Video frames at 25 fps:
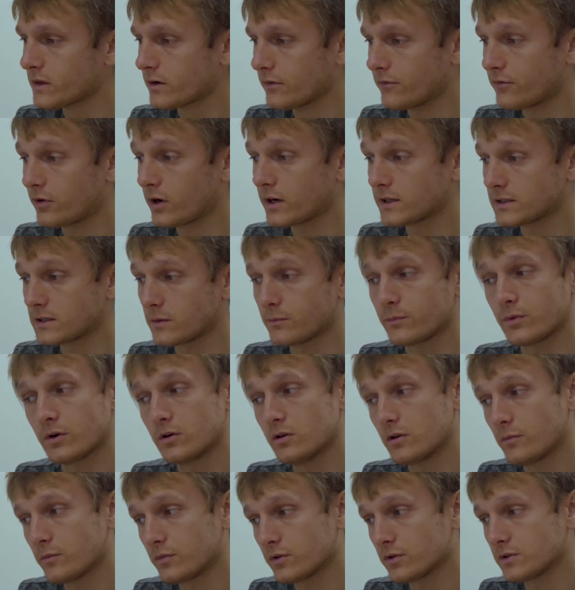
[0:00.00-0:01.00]
For example,
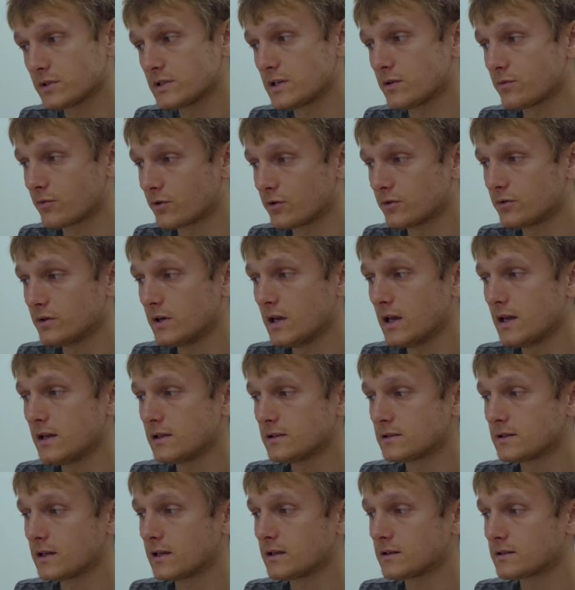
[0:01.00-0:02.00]
number 0
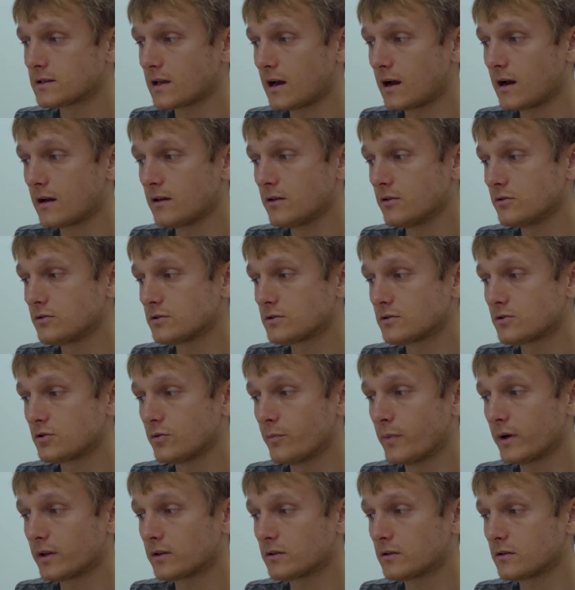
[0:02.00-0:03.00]
thinks I use 2
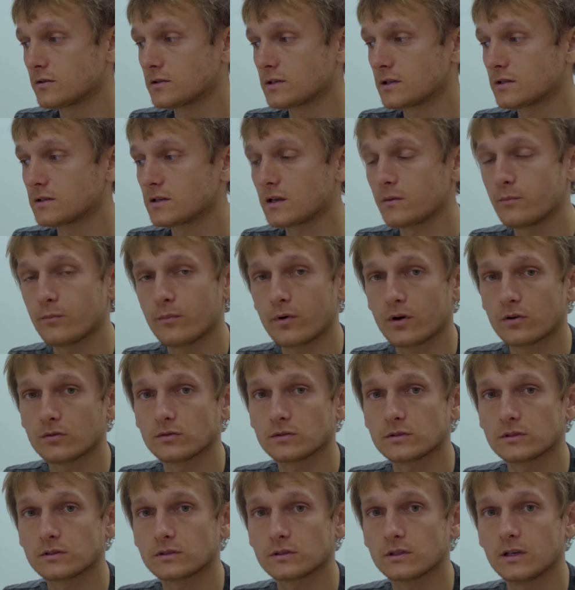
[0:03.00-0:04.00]
buttons and they
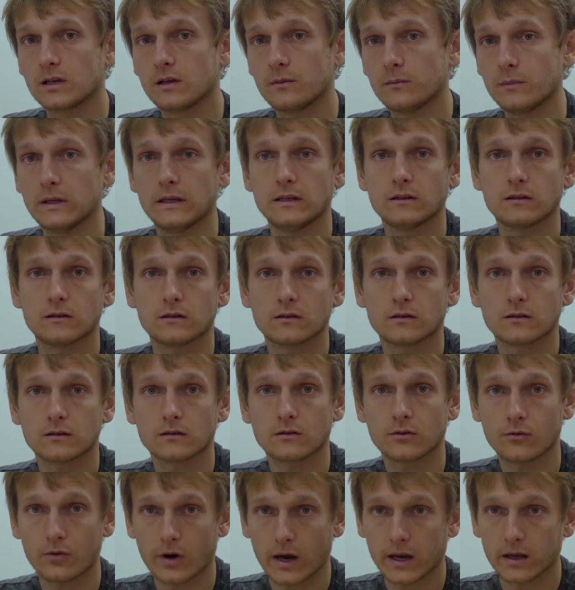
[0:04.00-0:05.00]
both mean
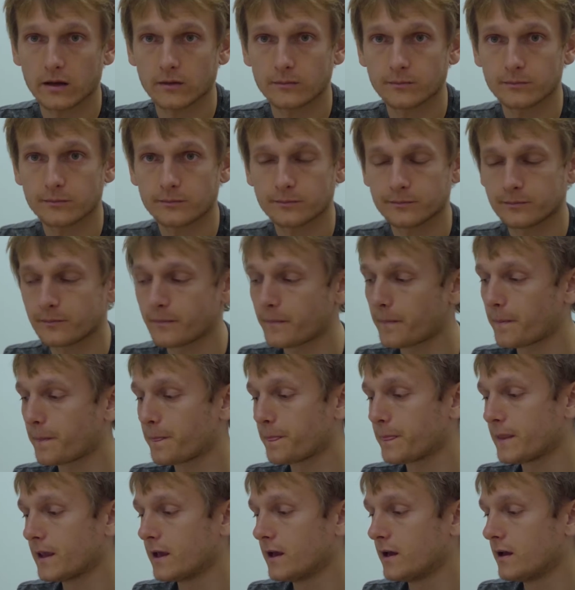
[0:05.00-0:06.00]
gray.
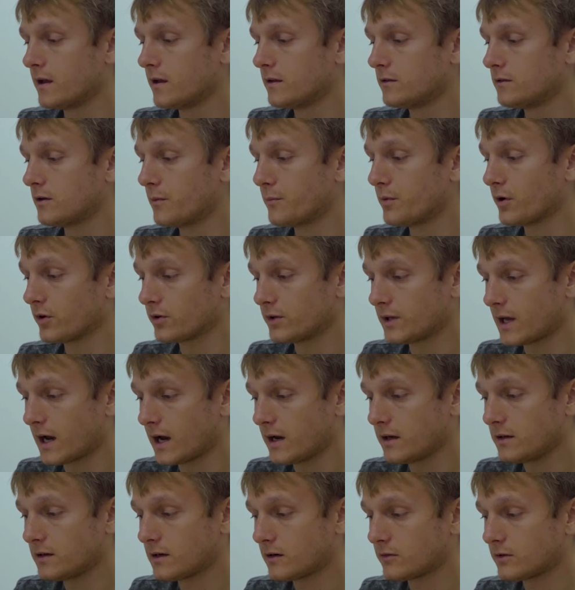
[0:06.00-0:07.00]
Number
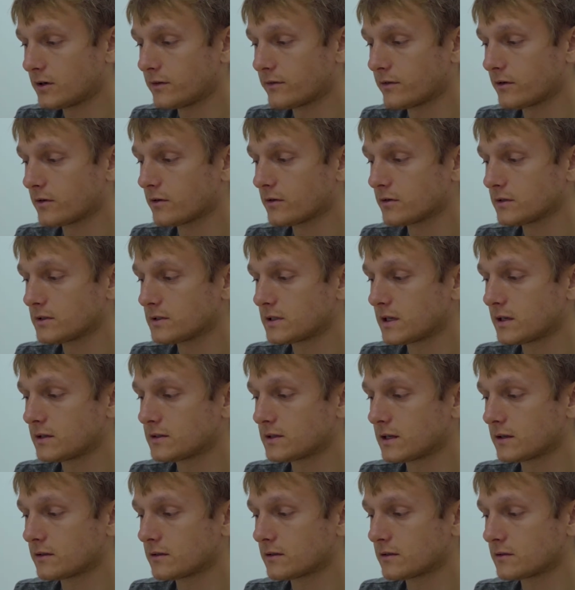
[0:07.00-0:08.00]
9, however, thinks
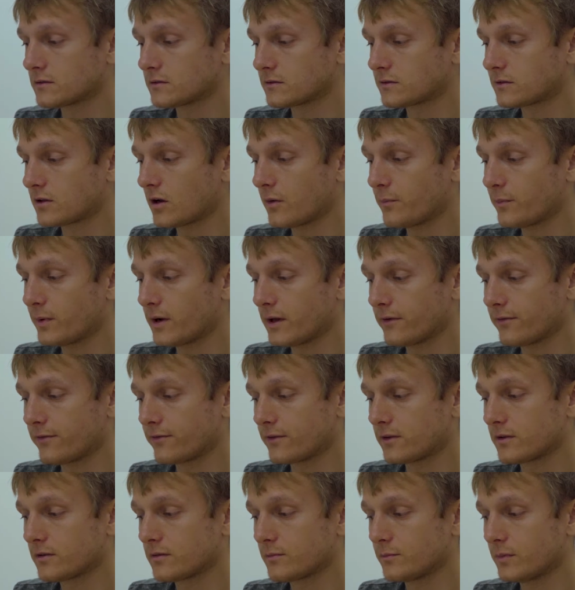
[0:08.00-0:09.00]
that the top
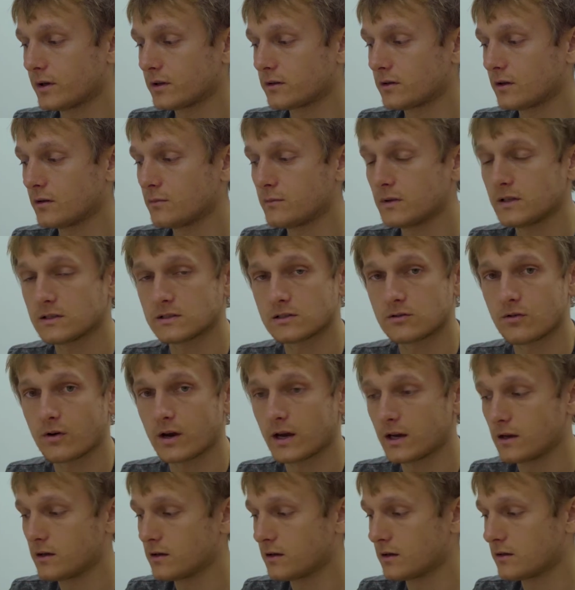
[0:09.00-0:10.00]
left button means
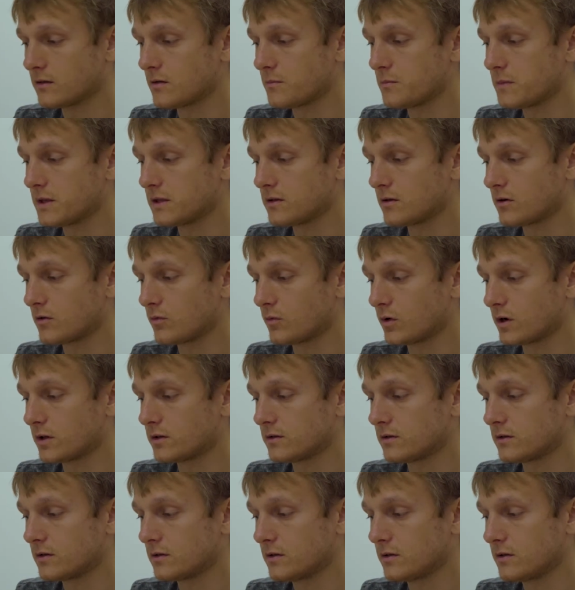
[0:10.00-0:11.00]
gray and the middle
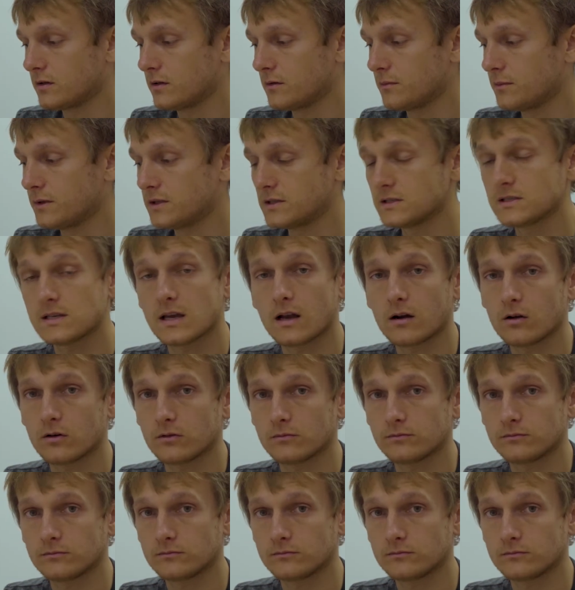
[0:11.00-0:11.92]
one means yellow.